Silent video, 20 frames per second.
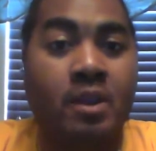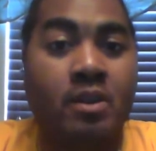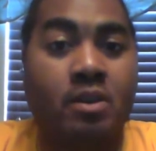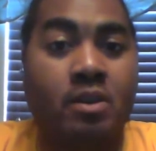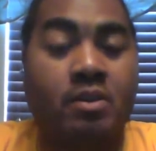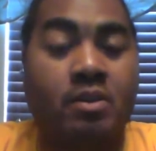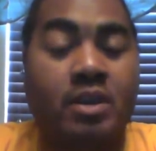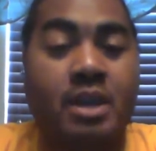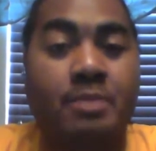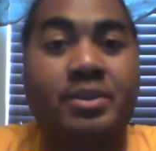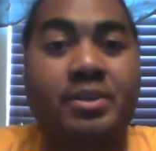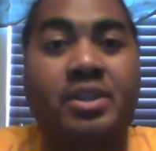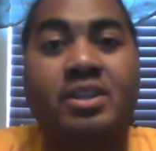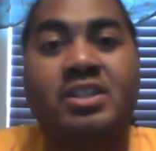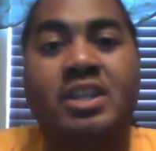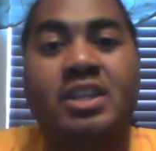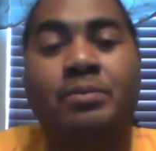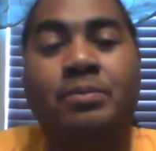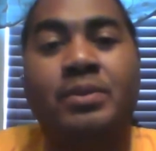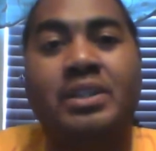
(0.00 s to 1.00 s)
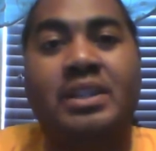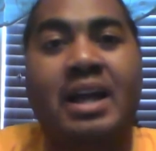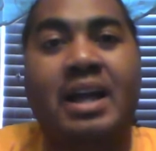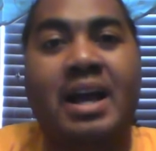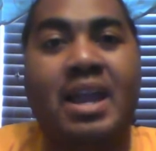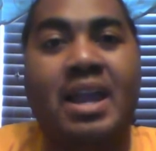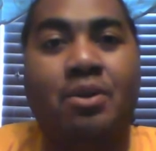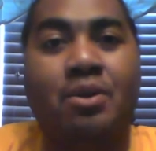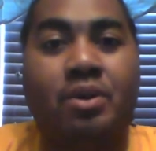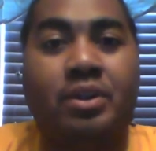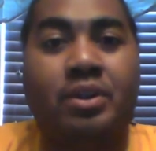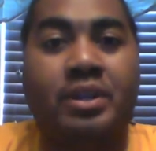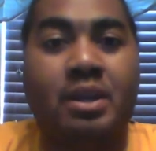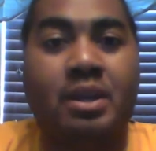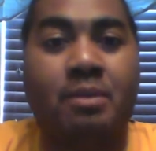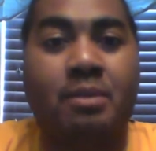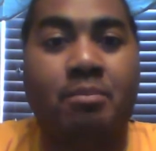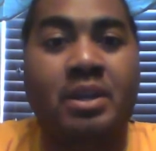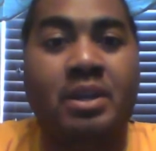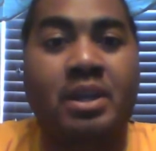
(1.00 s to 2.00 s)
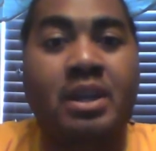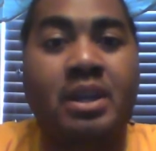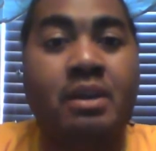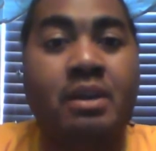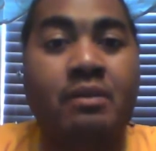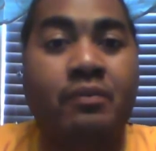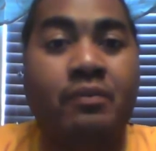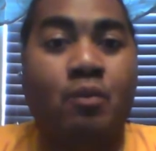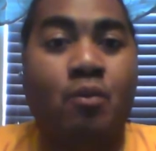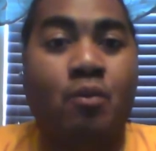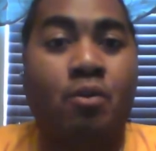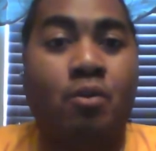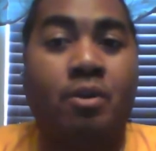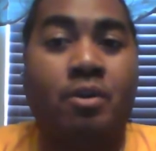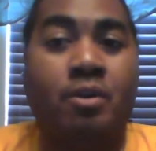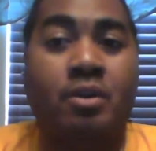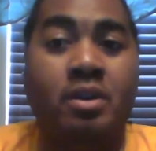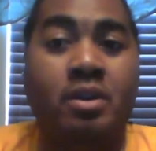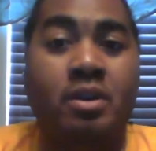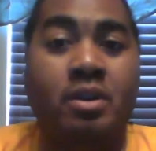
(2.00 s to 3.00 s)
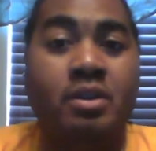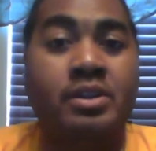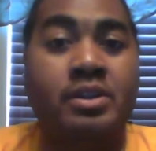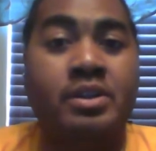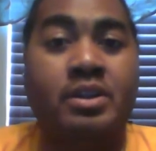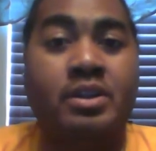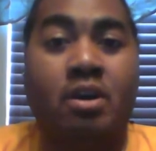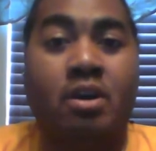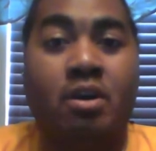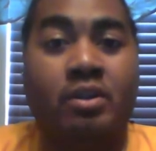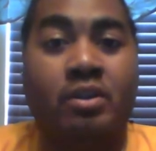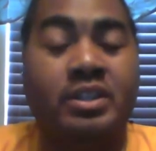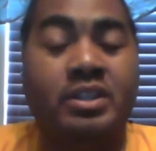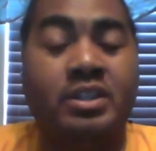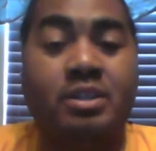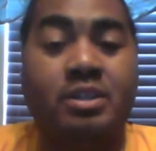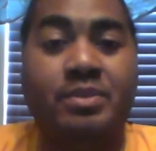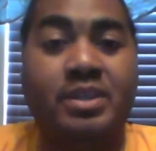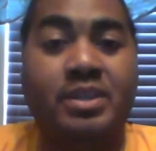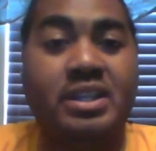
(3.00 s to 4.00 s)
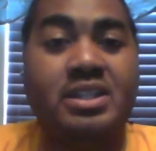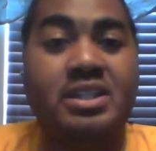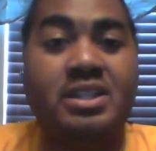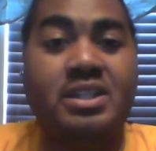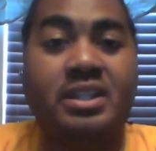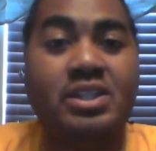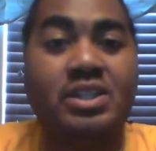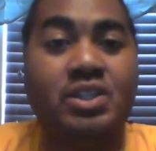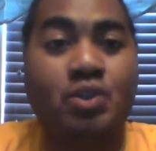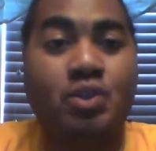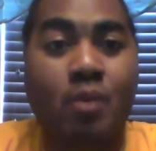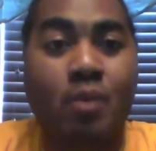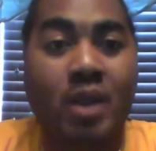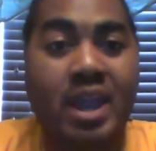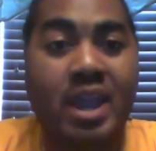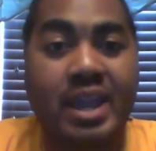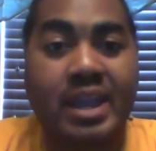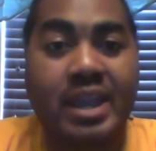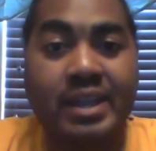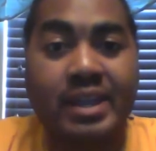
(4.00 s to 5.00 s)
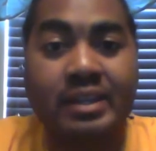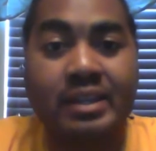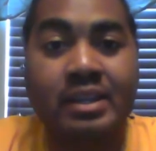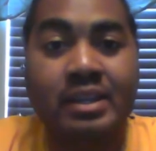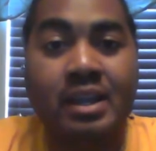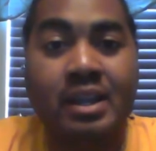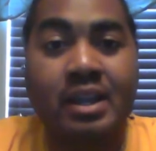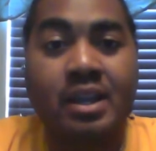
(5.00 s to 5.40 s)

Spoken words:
Okay, because they rely on them for, to be easily swayed.